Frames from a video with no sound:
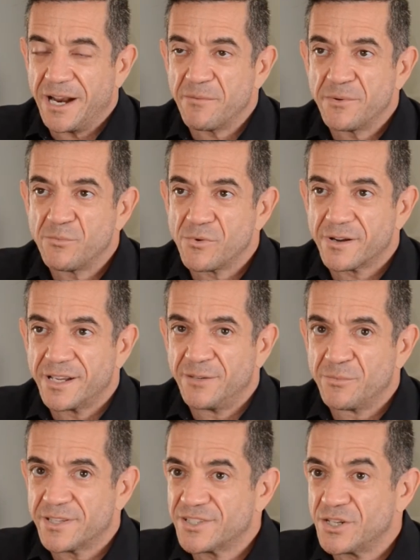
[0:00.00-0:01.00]
been
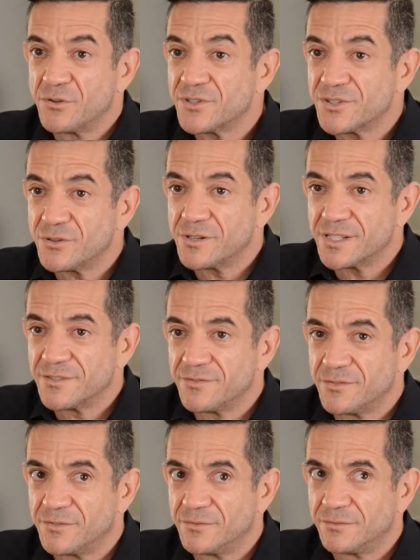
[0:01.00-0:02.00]
working with StoneSource
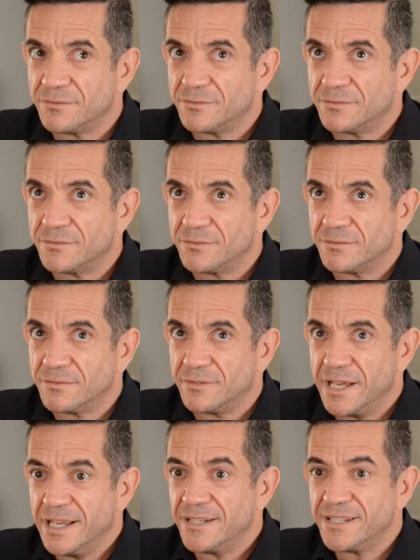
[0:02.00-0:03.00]

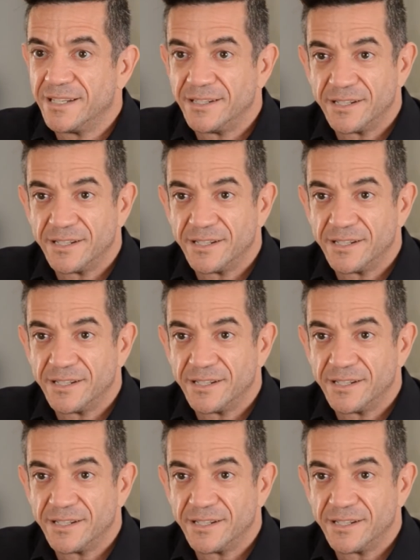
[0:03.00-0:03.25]
for 18